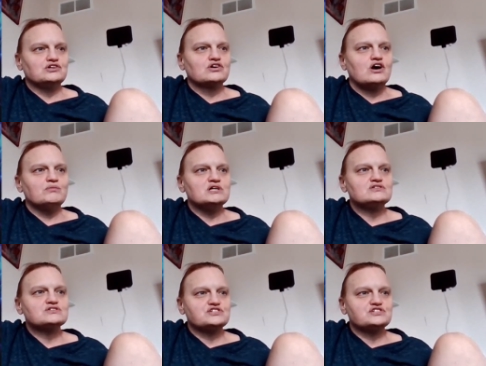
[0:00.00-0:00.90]
your
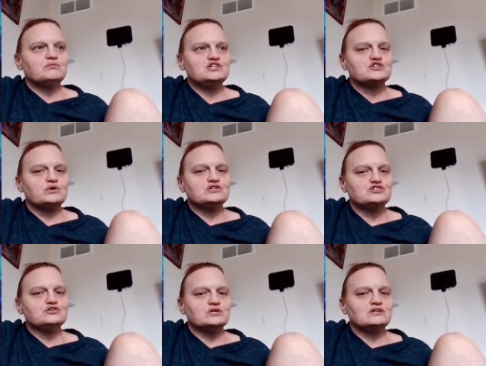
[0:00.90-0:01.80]
comments. Somebody's
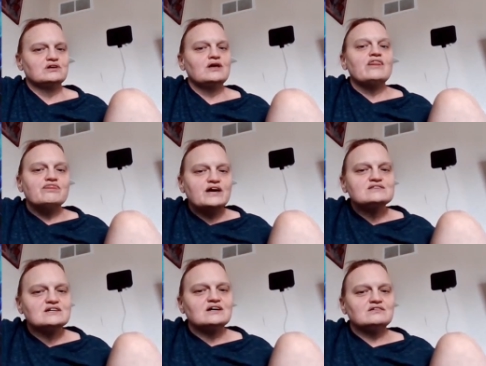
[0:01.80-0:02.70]
going to do it.
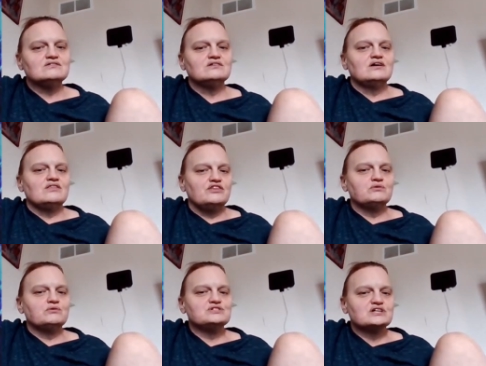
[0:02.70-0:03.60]
They did.
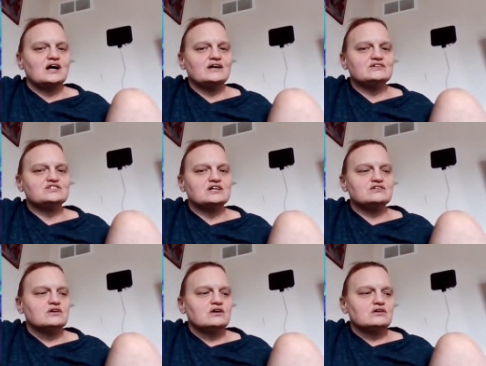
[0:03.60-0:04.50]
There was a guy that
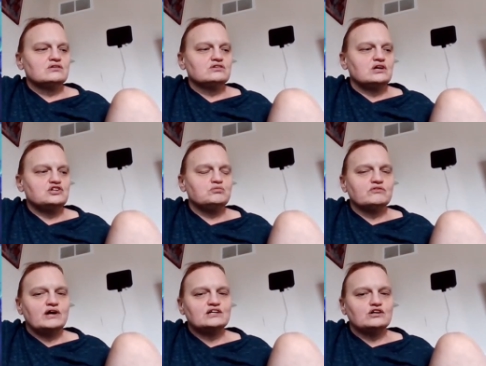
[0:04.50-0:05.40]
said, can
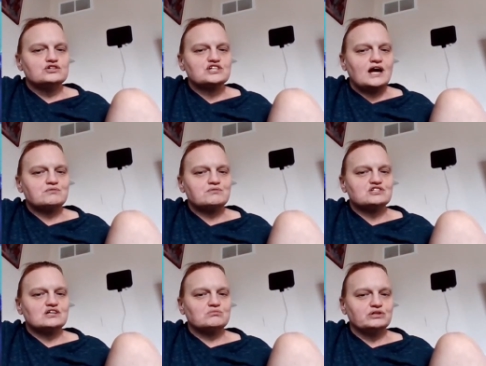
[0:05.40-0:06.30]
you provide closed
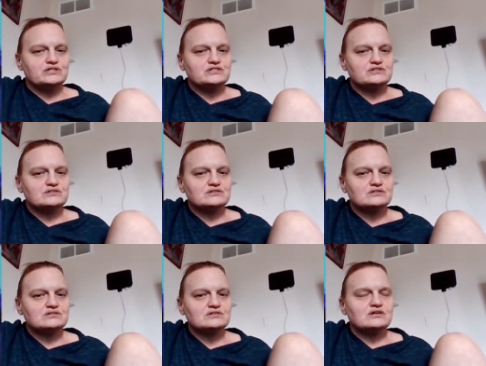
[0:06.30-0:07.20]
captioning, please?
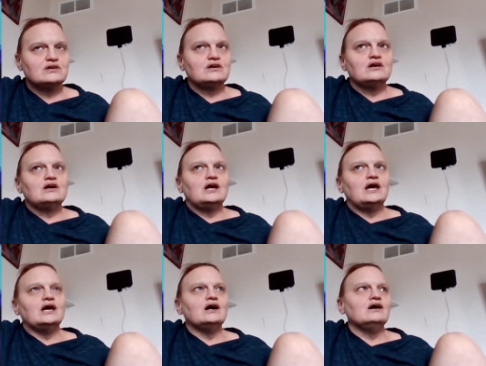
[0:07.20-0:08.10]

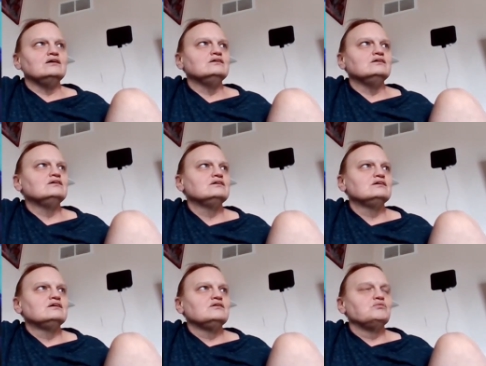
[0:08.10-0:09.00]
And
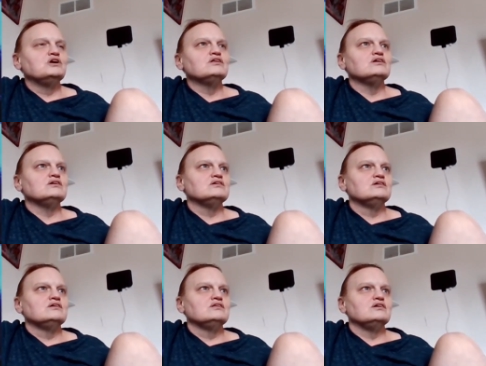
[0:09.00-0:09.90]
one of
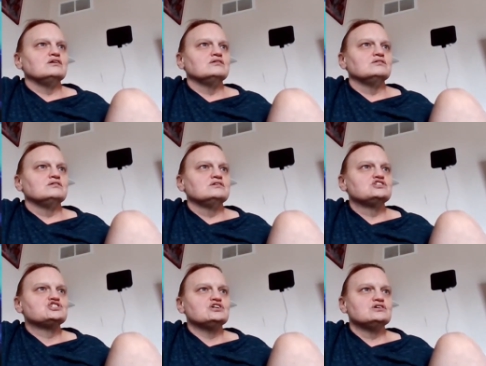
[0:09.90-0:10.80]
their
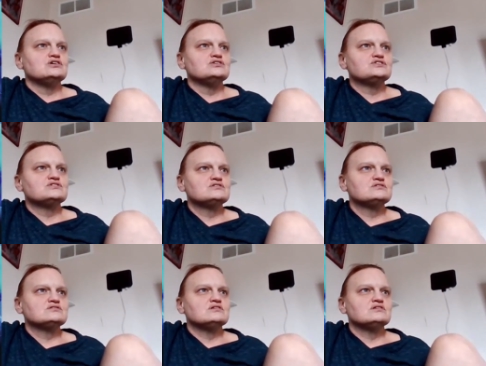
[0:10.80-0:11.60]
shills